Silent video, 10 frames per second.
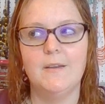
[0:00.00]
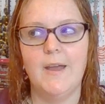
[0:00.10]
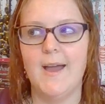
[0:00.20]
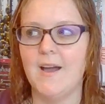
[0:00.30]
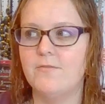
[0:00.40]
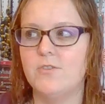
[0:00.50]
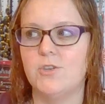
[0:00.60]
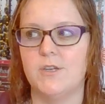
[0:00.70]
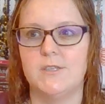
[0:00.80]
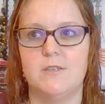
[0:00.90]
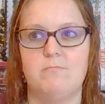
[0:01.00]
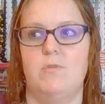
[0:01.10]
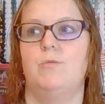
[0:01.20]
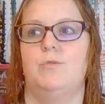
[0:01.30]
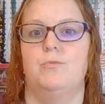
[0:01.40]
have just the
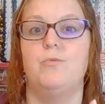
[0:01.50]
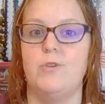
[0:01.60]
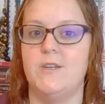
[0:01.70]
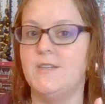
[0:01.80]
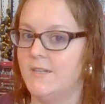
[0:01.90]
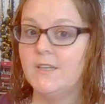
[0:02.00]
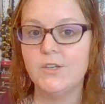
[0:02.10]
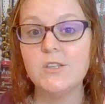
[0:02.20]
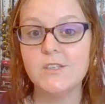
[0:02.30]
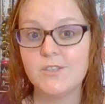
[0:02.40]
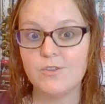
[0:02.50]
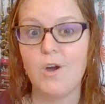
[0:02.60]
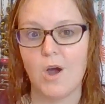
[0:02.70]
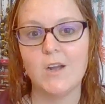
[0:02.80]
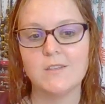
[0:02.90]
most ridiculous
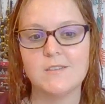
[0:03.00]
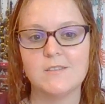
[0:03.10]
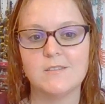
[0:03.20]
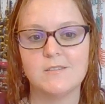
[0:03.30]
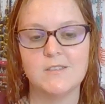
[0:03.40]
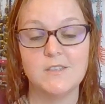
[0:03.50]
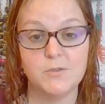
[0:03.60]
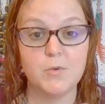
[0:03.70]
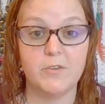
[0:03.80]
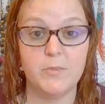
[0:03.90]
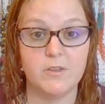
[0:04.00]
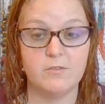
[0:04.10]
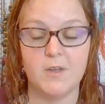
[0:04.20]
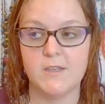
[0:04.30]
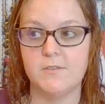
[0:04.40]
thoughts, because this is where I've been the
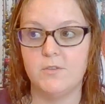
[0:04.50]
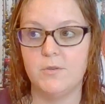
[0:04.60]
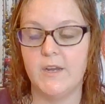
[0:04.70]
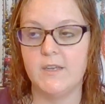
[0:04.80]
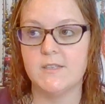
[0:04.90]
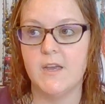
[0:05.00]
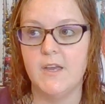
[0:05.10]
past few days,